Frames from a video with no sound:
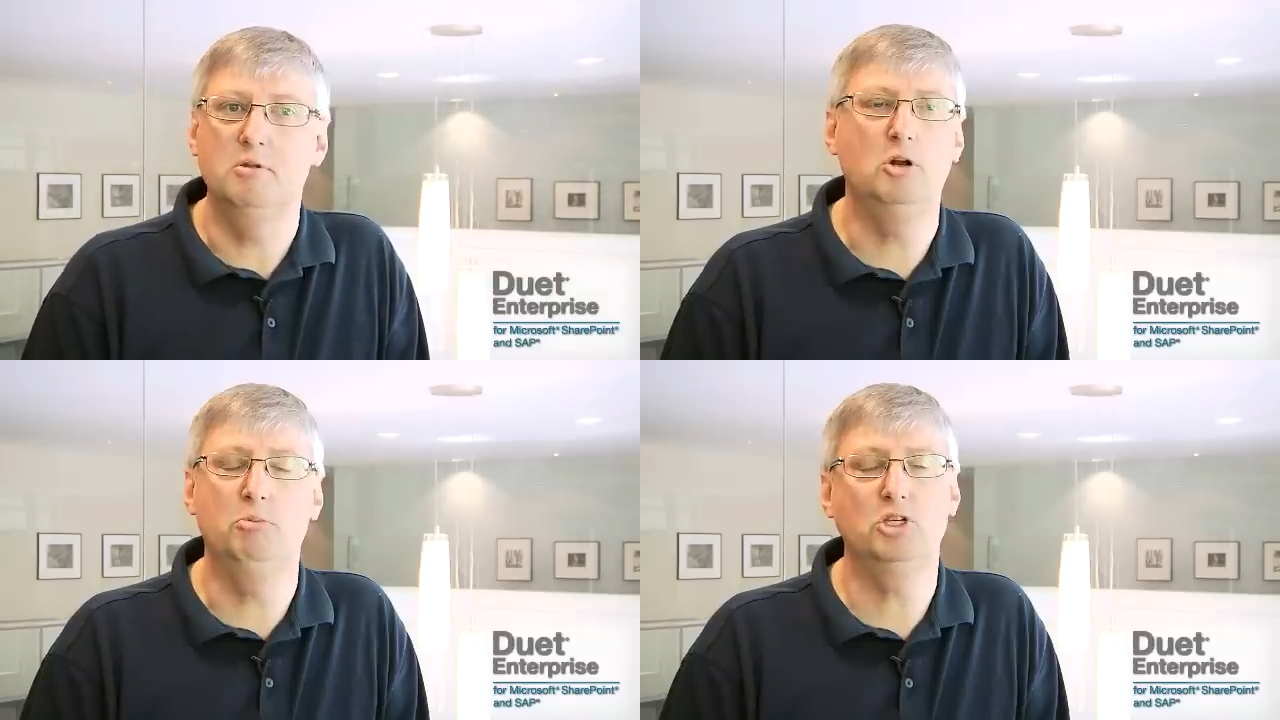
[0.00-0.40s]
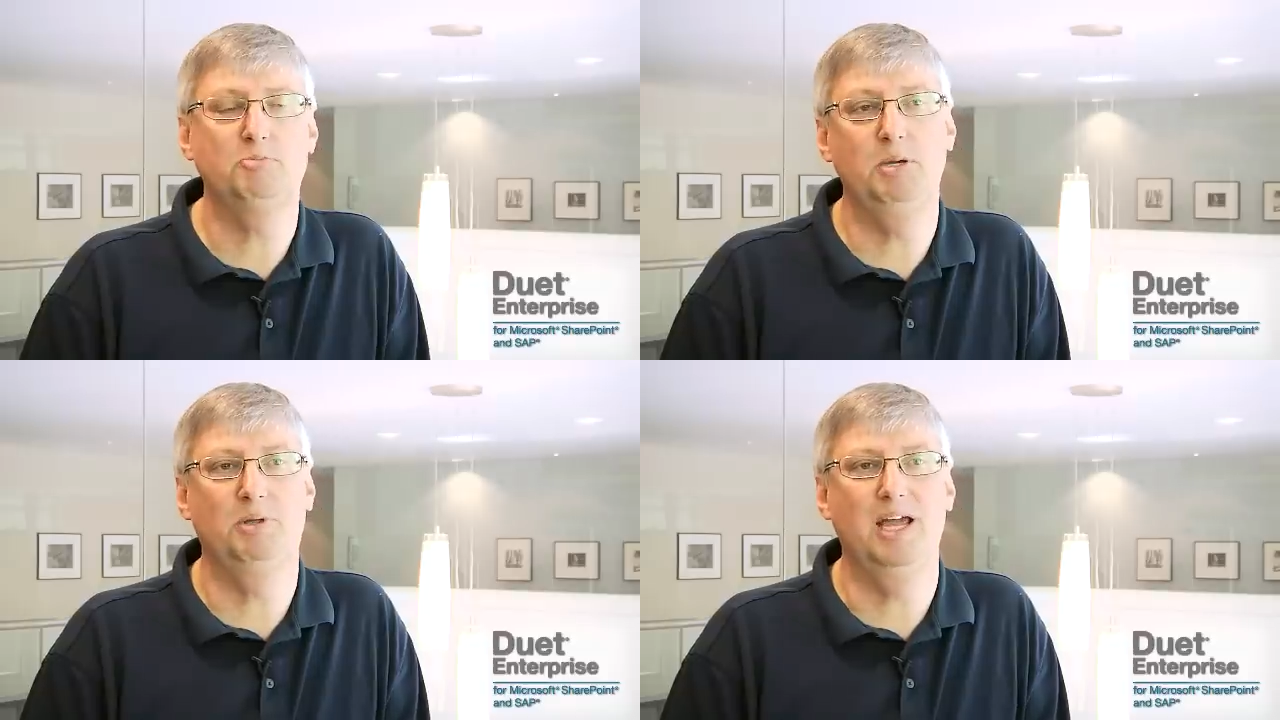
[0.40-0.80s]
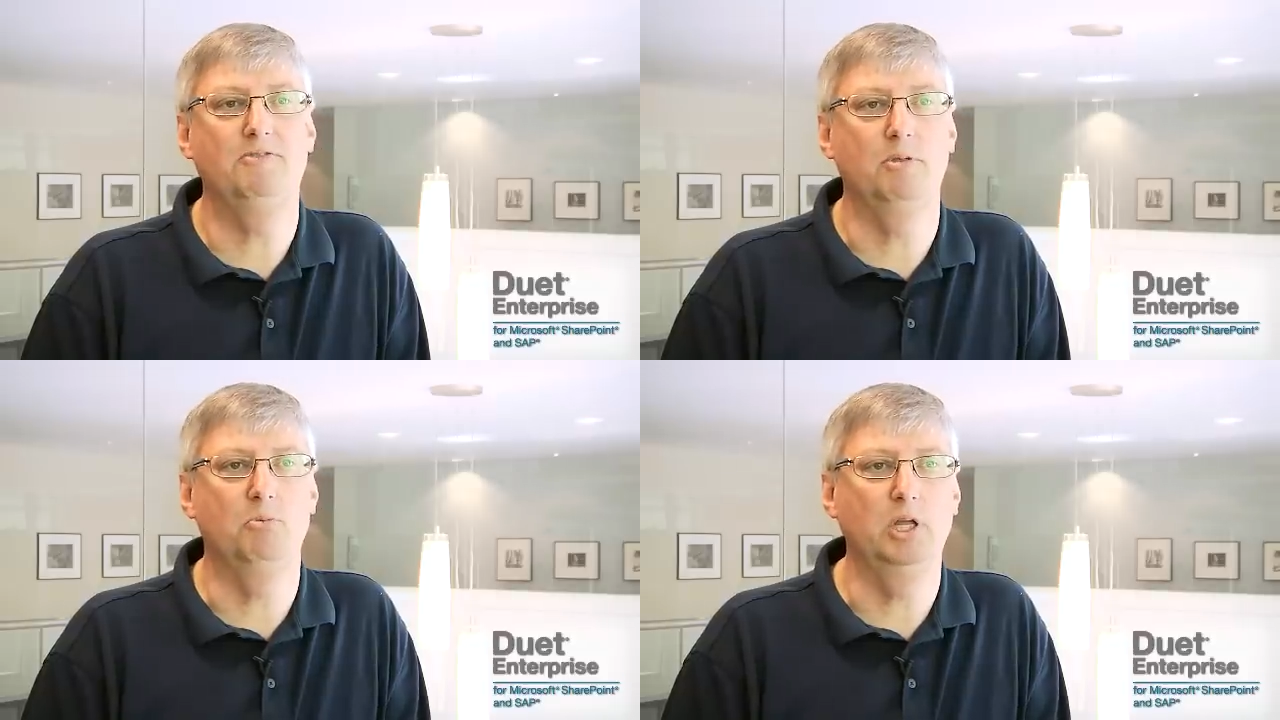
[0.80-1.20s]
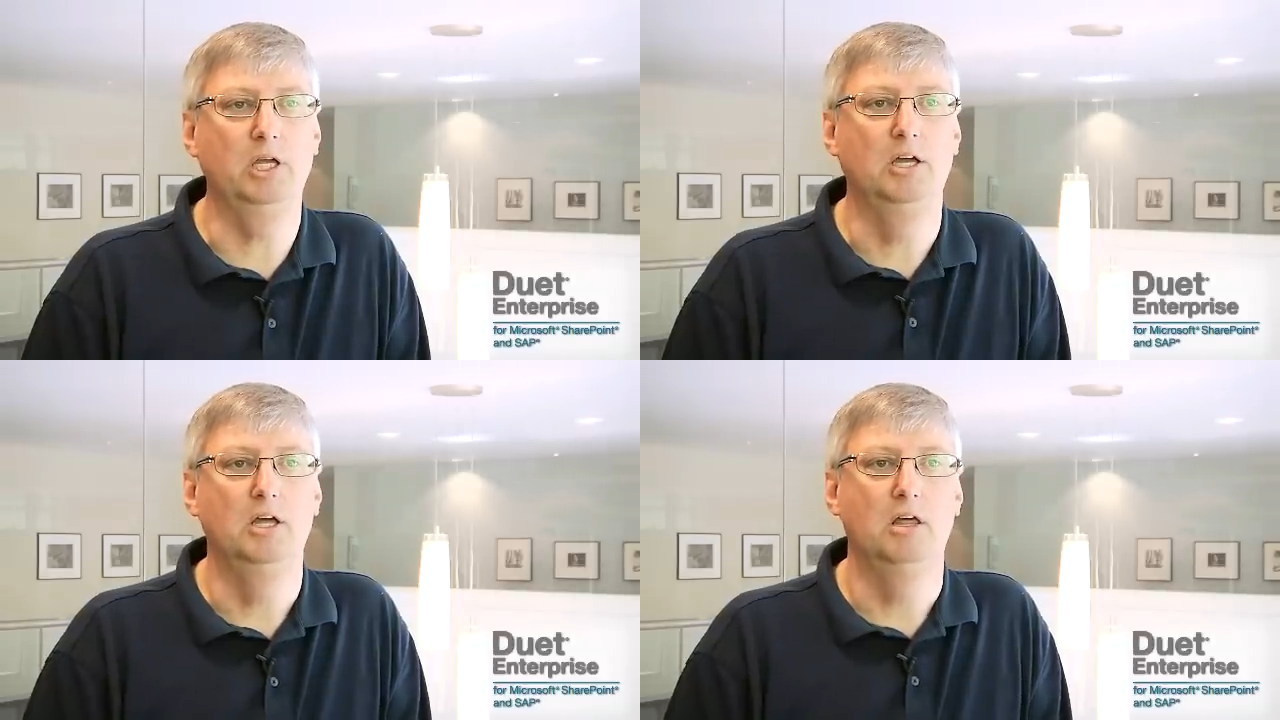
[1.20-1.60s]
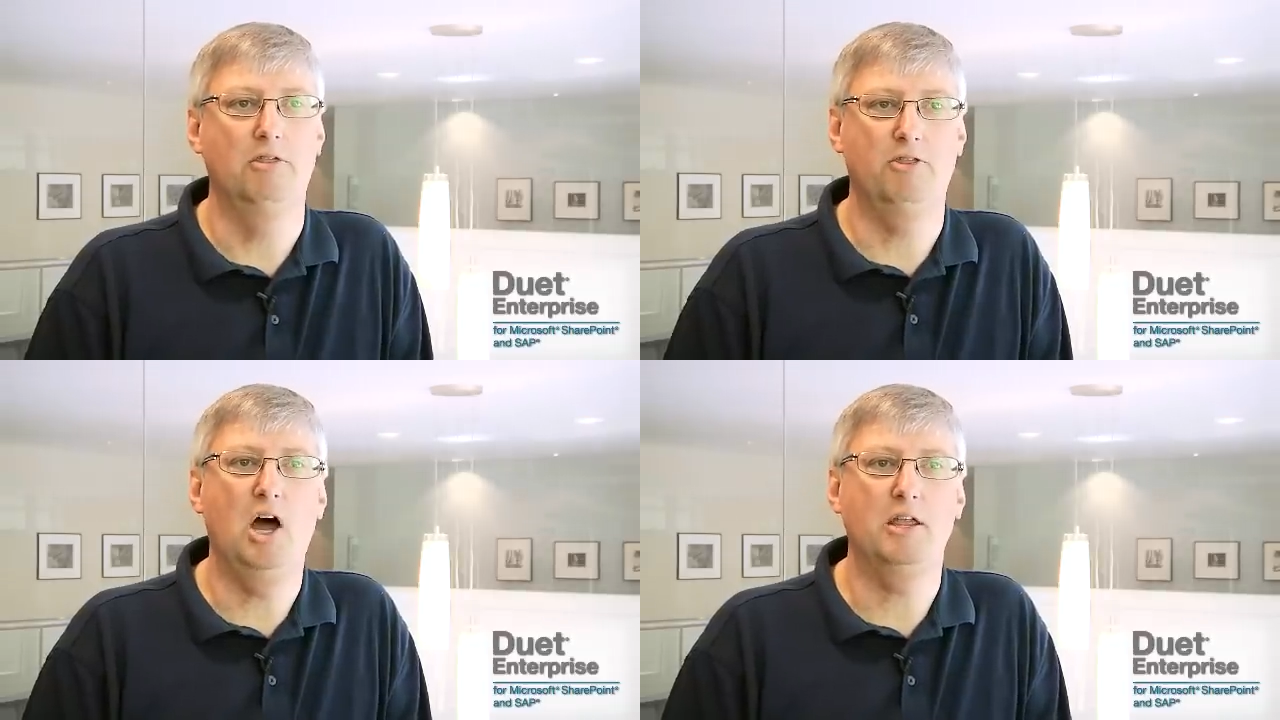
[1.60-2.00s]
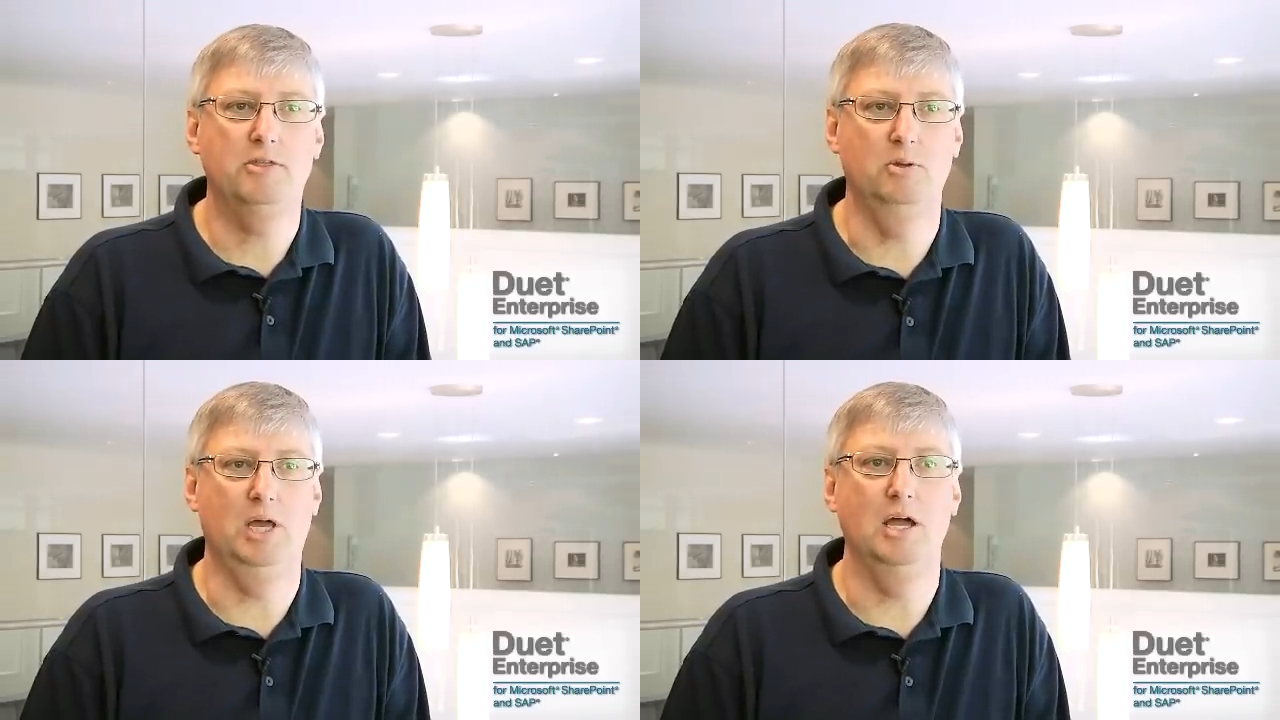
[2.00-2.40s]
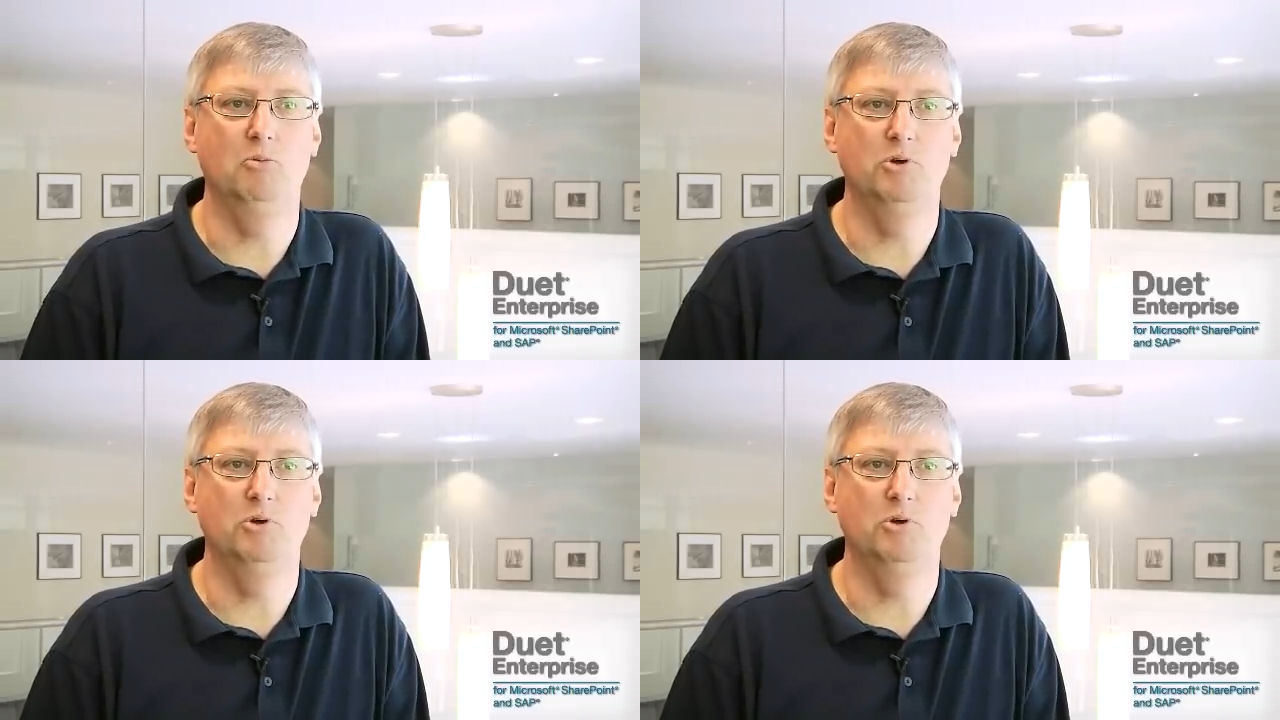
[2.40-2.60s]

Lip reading: Most people haven't really thought through that,